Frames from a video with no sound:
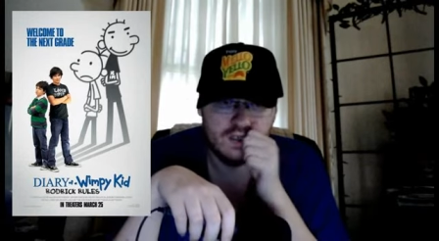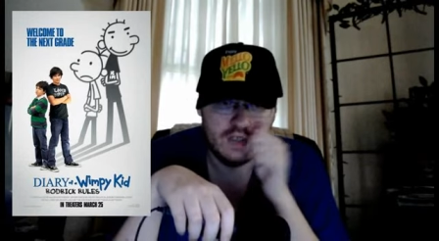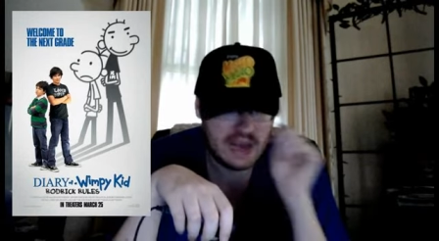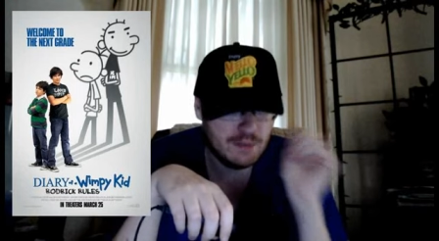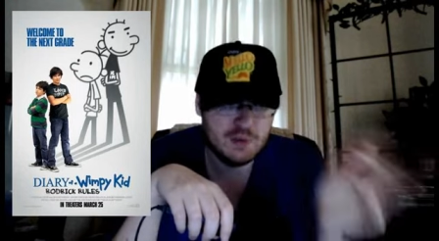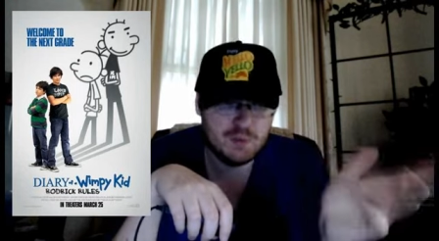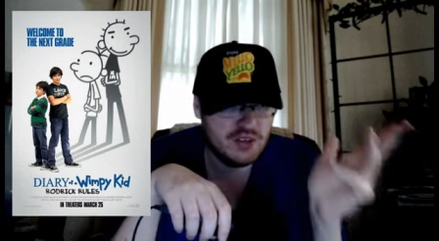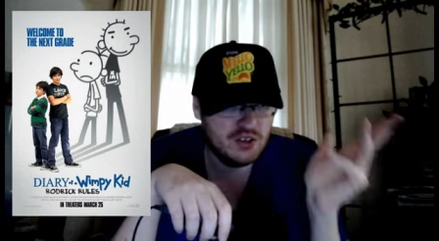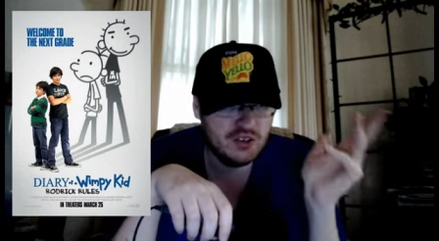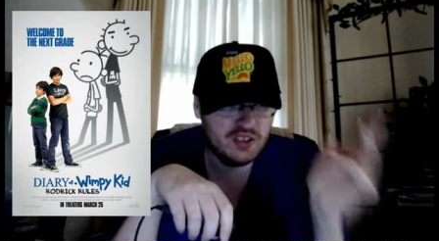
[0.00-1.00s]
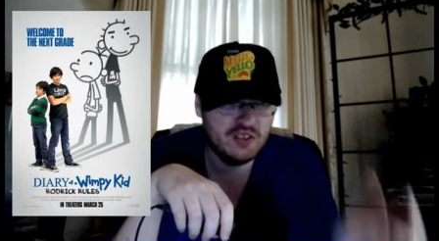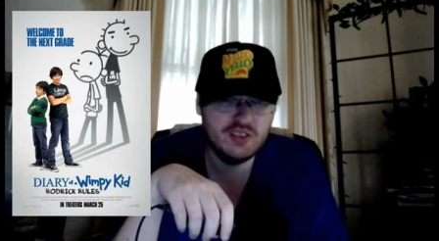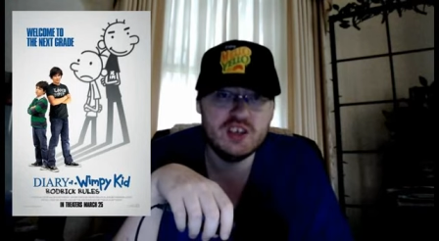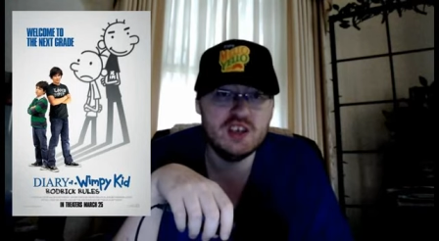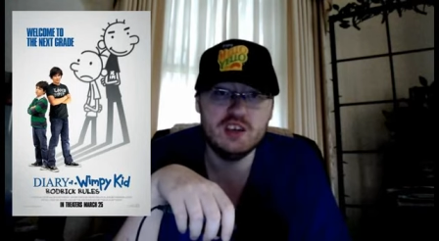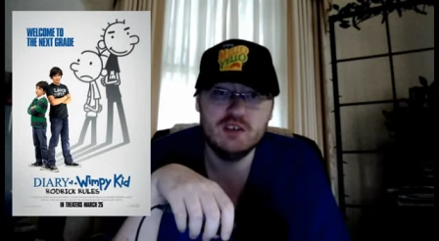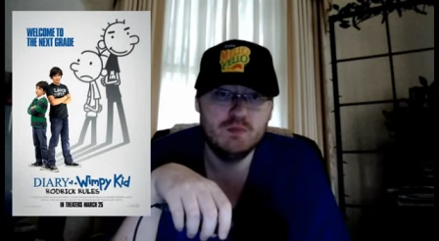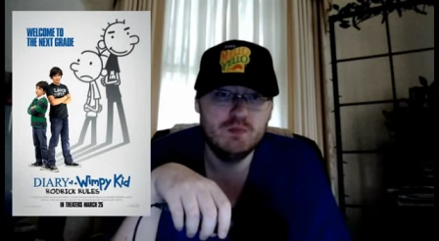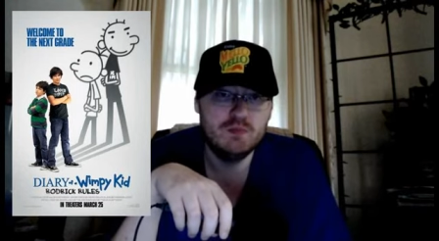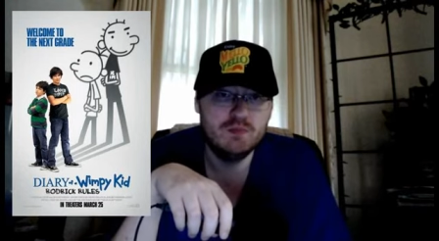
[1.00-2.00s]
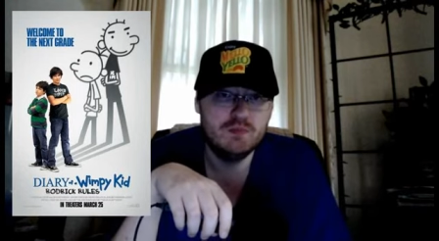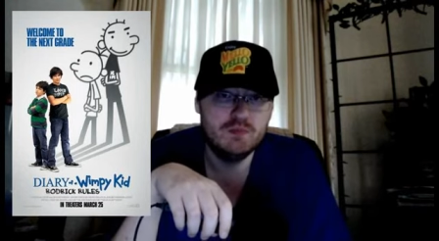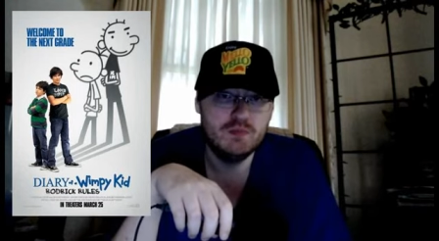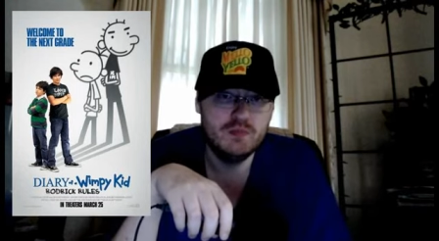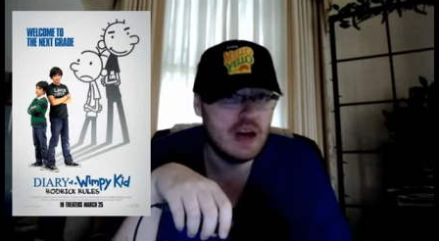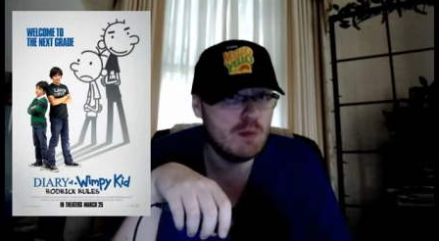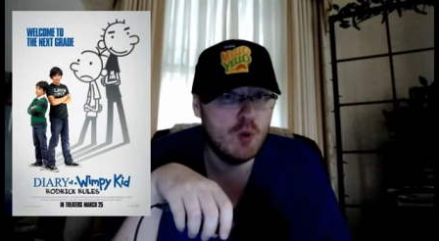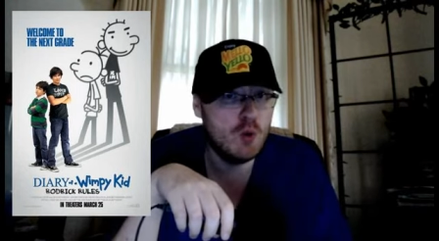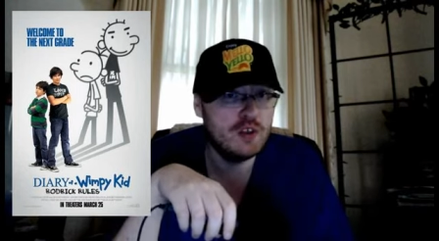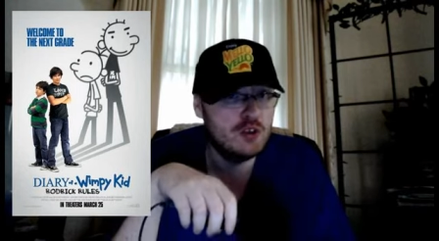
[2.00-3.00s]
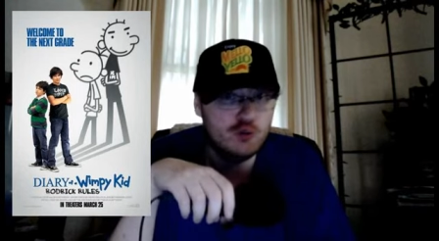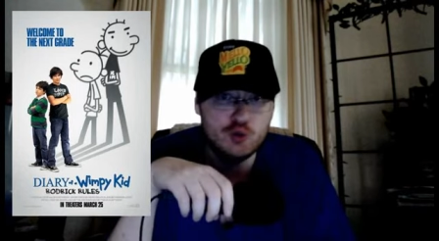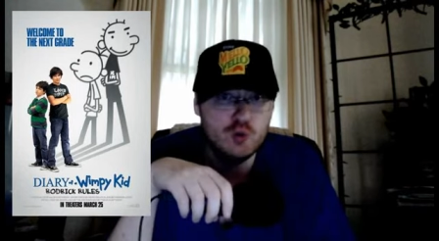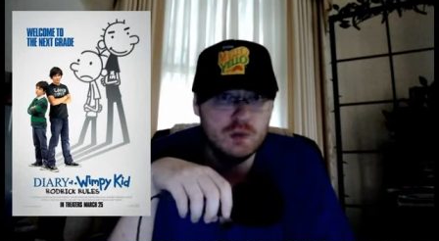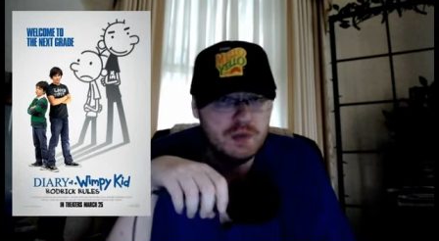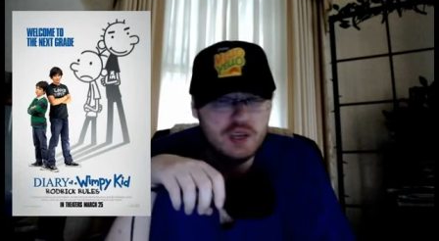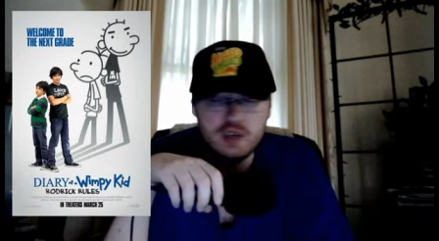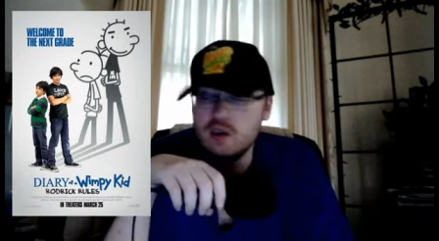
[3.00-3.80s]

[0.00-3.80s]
How many bitches in the sea? A lot more than just you and me.